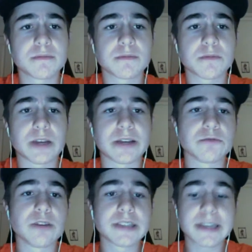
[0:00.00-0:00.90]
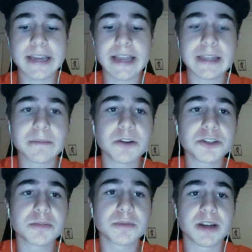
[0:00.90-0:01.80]
looked at it yet that
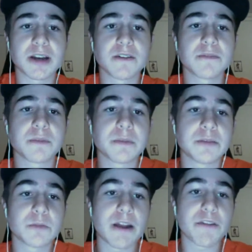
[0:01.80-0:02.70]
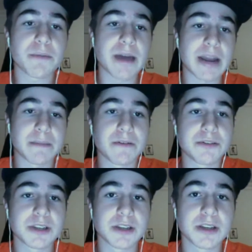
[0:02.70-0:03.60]
much, but I mean, right off the bat, I'm
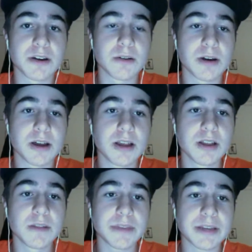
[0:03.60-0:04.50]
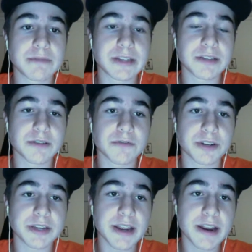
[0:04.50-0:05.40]
obviously gonna go Alexis
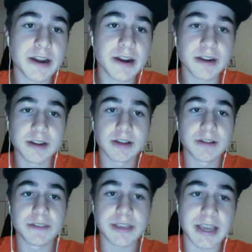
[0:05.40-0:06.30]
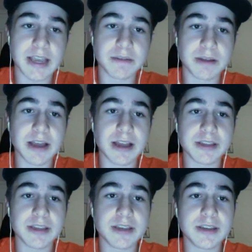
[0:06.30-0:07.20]
Lafreniere. Yeah.
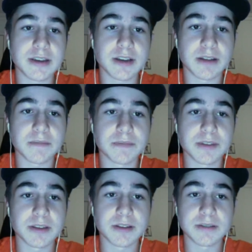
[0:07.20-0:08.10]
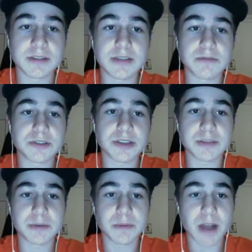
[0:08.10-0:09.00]
He looks like he's
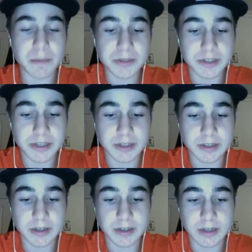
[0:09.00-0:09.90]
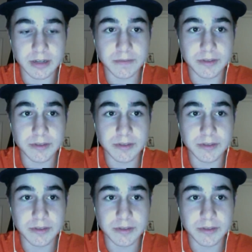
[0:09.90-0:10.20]
been promising. A